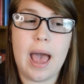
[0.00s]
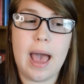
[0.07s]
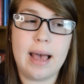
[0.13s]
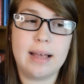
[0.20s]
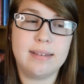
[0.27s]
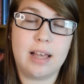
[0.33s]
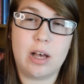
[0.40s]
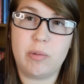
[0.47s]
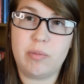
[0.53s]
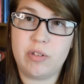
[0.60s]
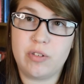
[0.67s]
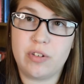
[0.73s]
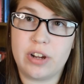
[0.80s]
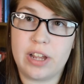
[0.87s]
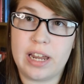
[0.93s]
as helpful
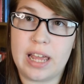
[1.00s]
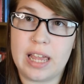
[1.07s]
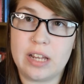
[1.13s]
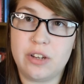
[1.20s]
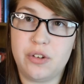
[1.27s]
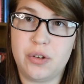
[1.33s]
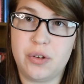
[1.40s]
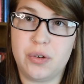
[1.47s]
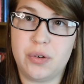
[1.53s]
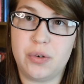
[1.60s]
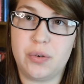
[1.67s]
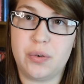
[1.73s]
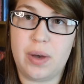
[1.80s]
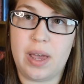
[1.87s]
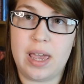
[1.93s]
for getting
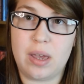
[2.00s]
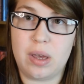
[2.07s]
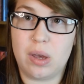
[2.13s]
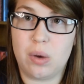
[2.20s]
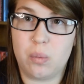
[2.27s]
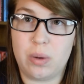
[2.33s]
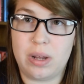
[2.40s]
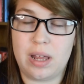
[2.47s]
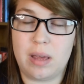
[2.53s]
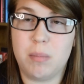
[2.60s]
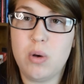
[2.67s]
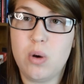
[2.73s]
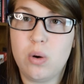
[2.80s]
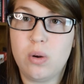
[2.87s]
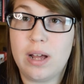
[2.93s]
into a reading
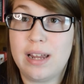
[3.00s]
mood.